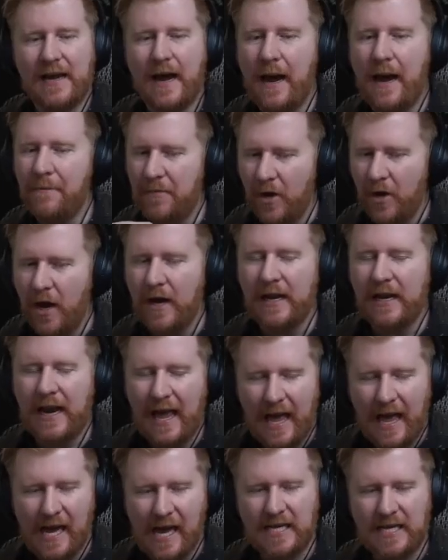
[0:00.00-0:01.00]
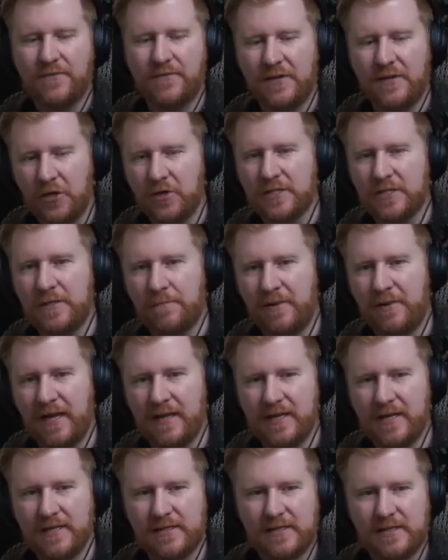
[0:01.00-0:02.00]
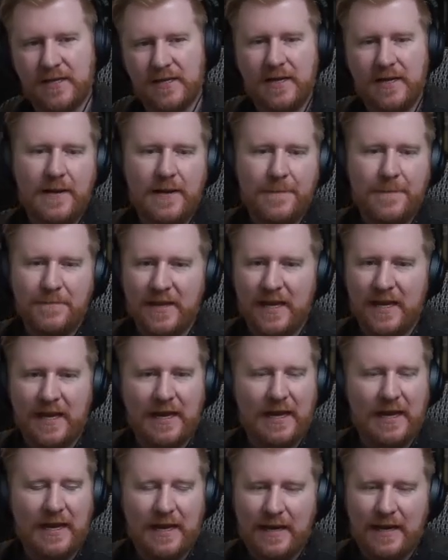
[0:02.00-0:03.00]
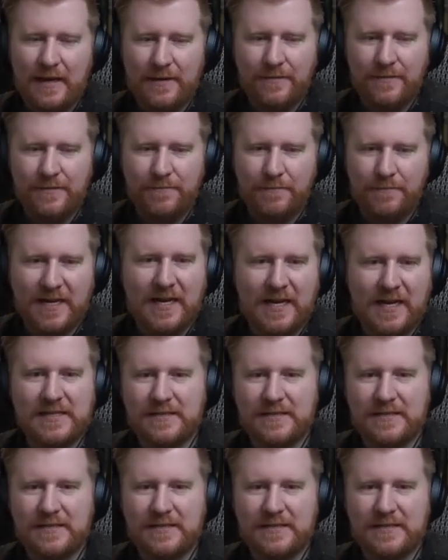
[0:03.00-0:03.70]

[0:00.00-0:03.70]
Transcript: not going to actively look to play this. Because